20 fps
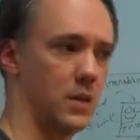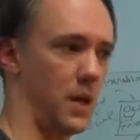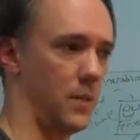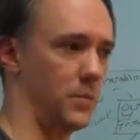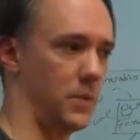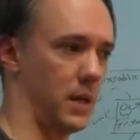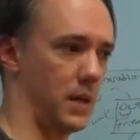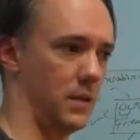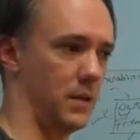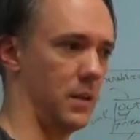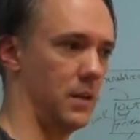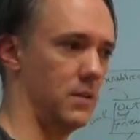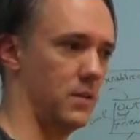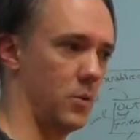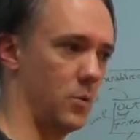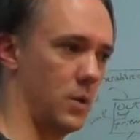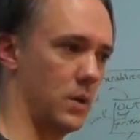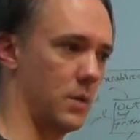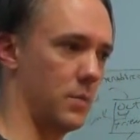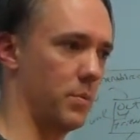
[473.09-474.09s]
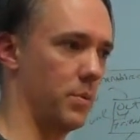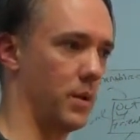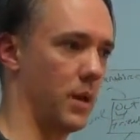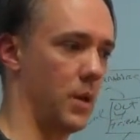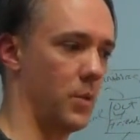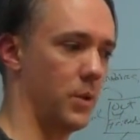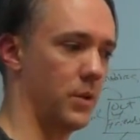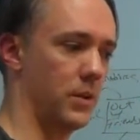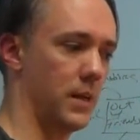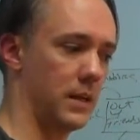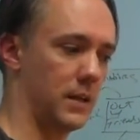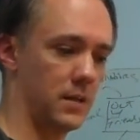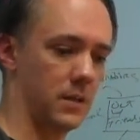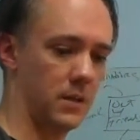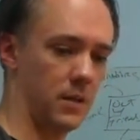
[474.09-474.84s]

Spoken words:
type techniques that we can play with.